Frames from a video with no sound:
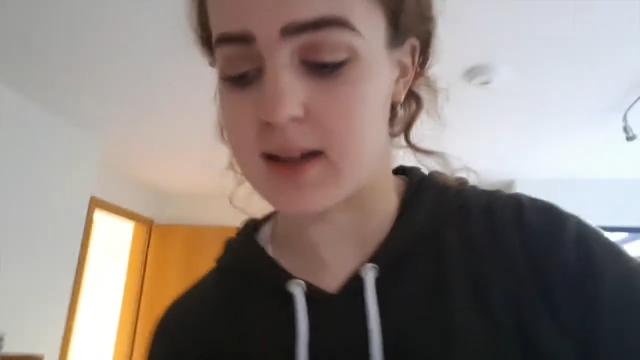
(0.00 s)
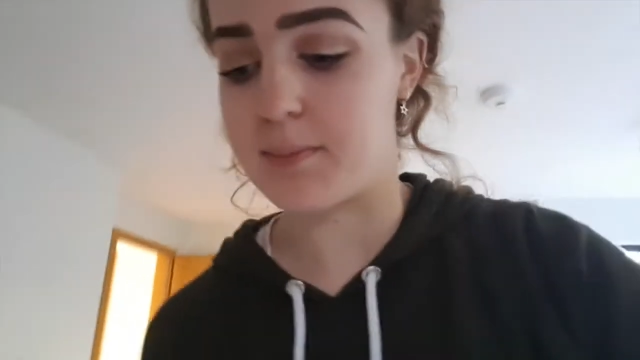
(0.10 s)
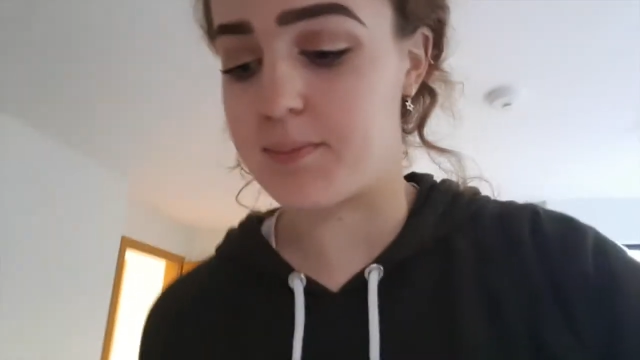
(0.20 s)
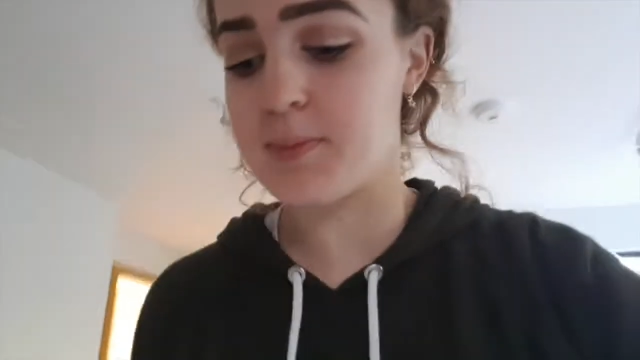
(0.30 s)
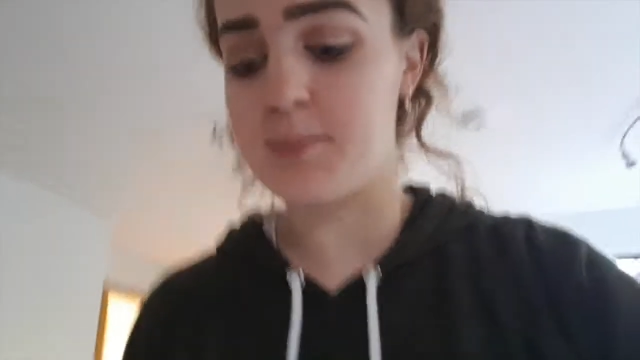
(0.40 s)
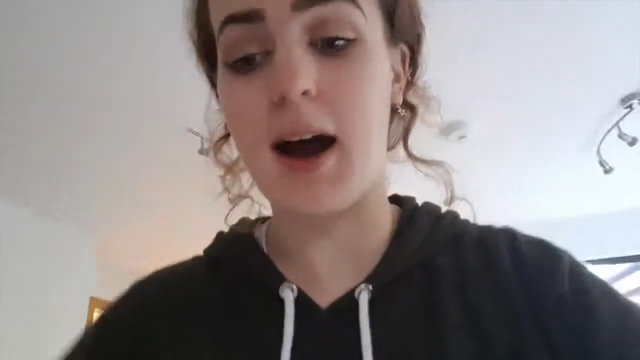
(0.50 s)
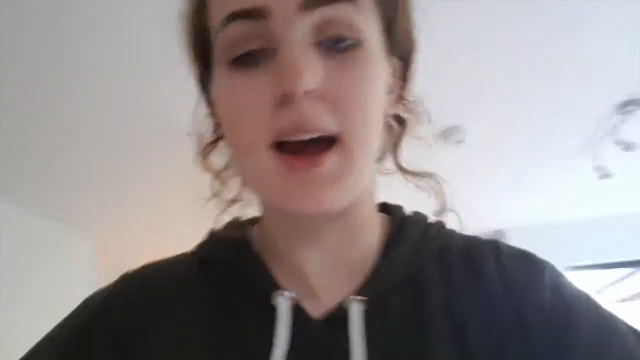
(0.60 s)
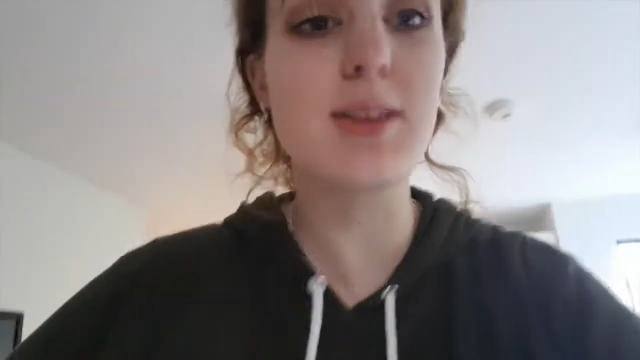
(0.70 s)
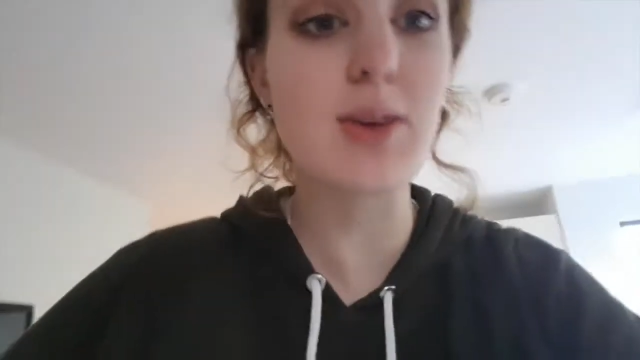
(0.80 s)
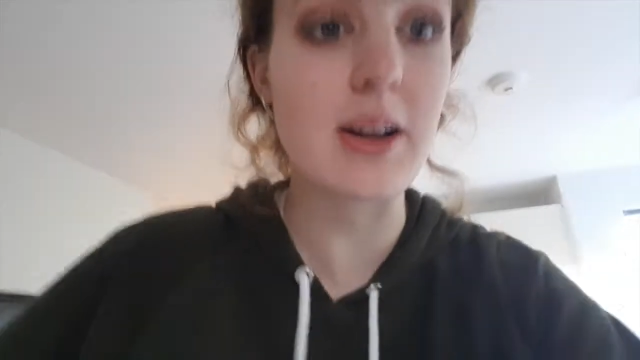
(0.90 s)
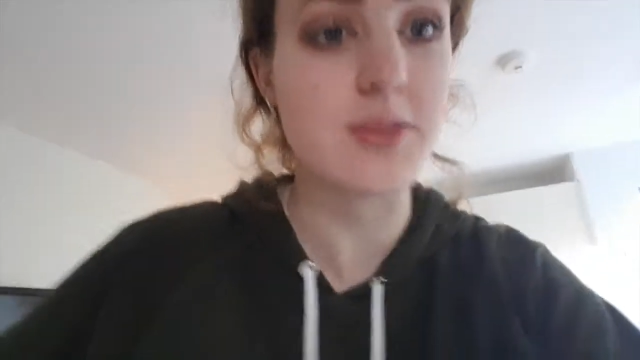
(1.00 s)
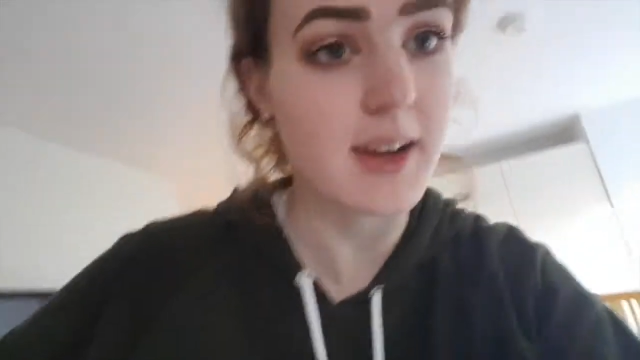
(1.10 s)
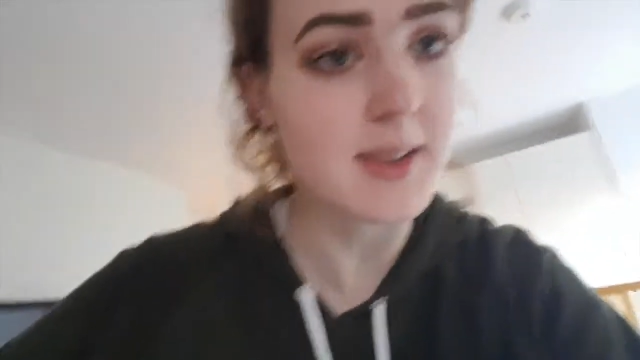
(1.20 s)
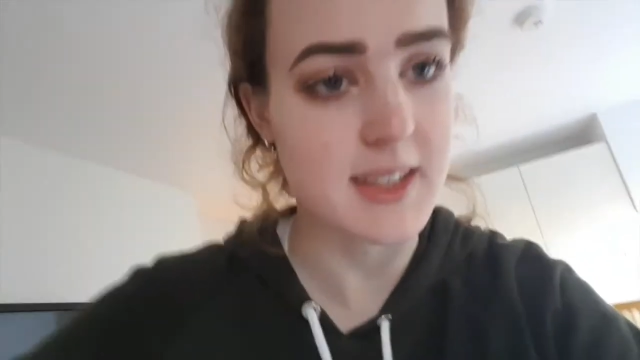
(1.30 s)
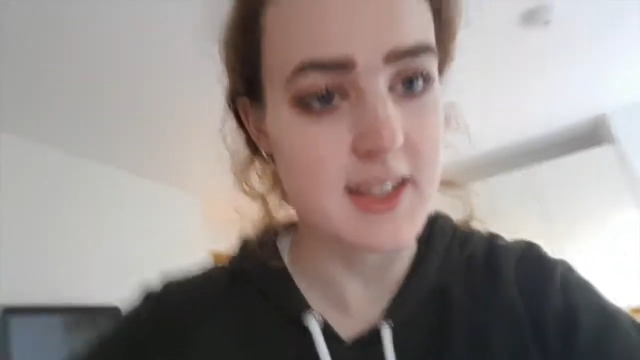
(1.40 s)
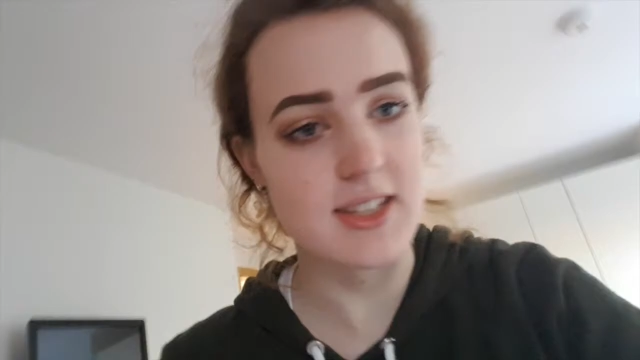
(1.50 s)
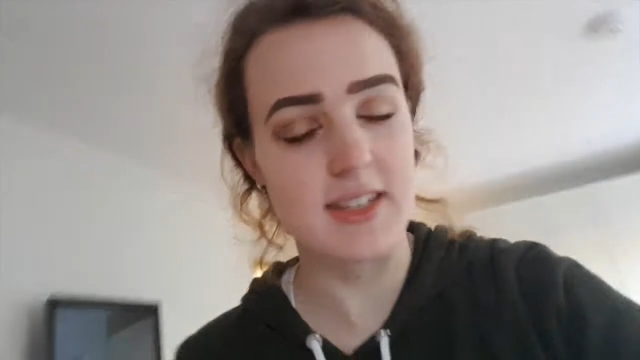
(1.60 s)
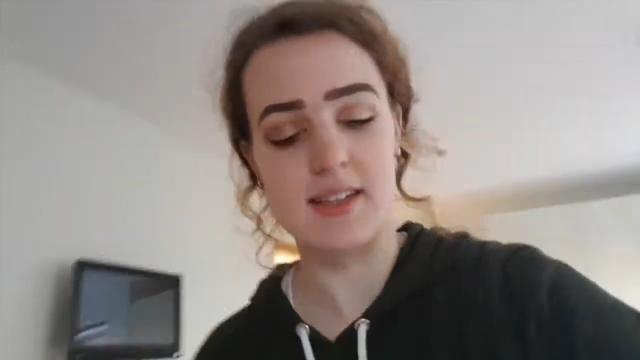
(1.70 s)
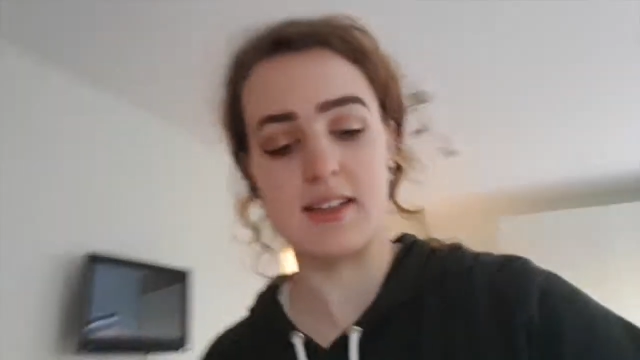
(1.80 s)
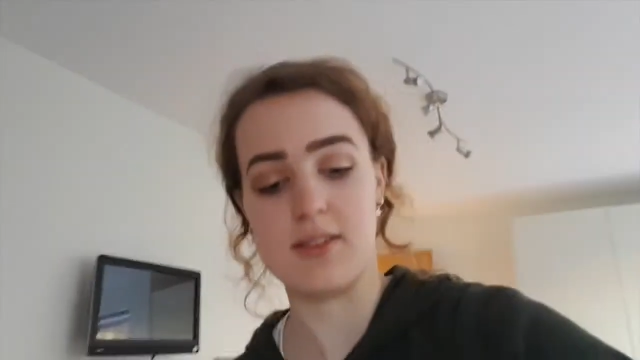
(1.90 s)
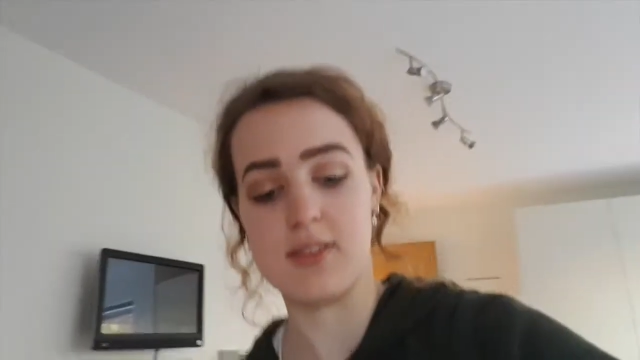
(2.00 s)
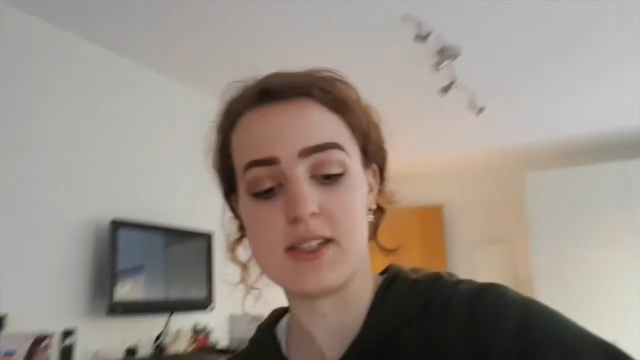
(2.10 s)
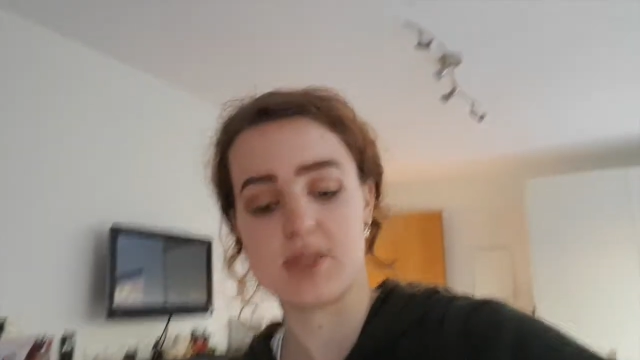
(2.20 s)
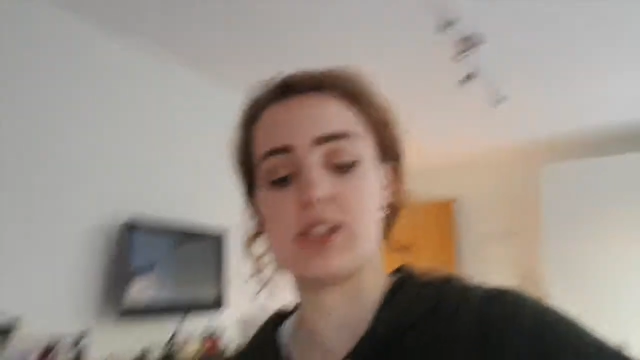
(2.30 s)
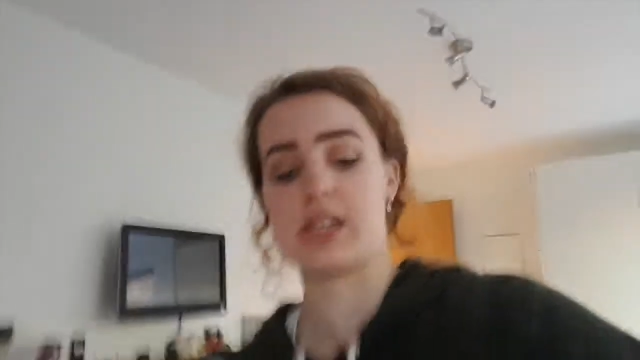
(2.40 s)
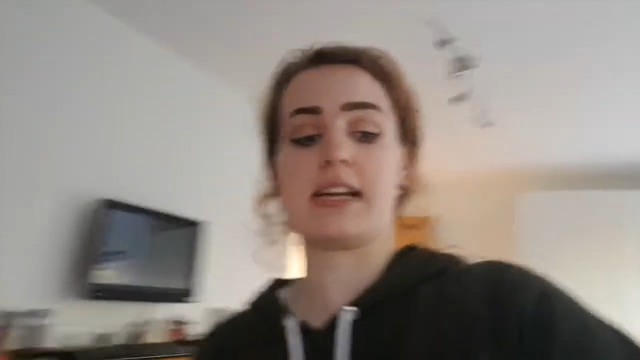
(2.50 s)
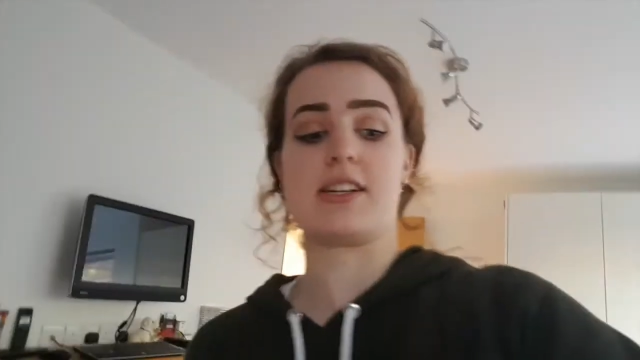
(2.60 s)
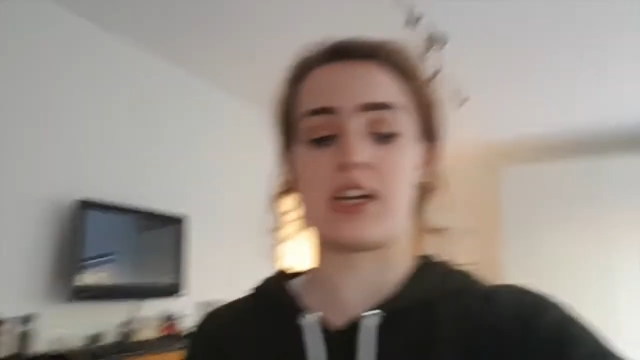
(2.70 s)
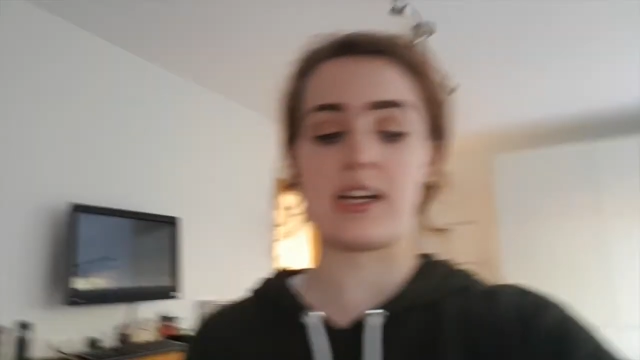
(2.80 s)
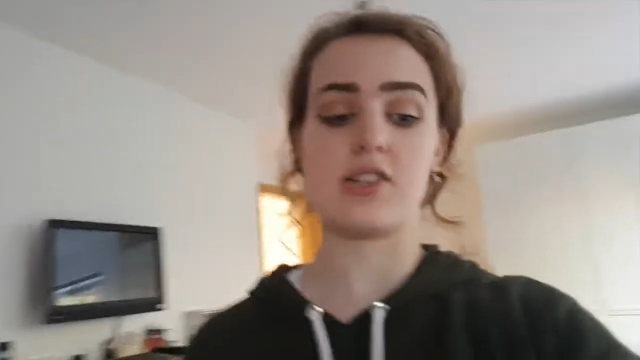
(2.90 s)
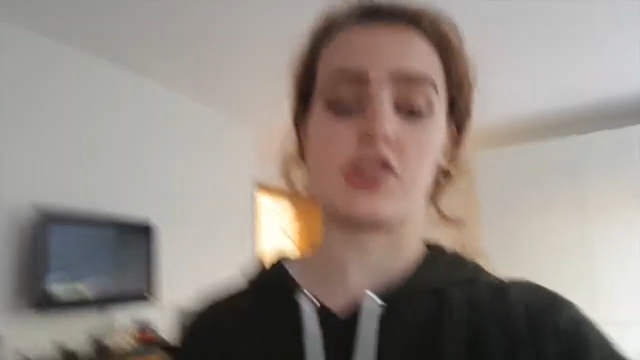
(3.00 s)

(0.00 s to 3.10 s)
Um, but I thought I'd failed, actually, because I did a really dodgy lane change,